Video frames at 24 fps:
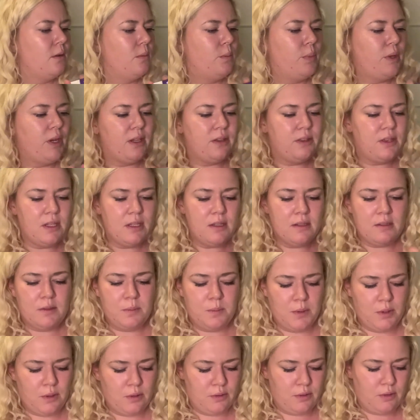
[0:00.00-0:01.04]
but I think it's
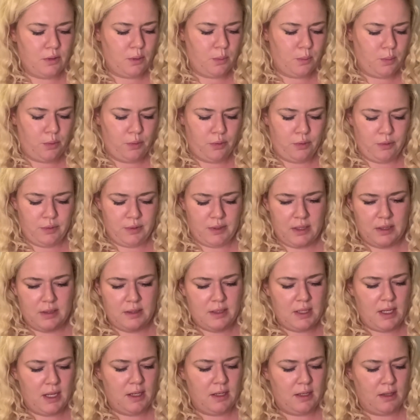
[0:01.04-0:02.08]
because of the bottles
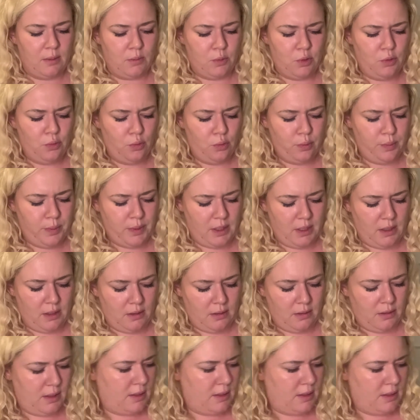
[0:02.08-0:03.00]
inside it. I'm gonna open it.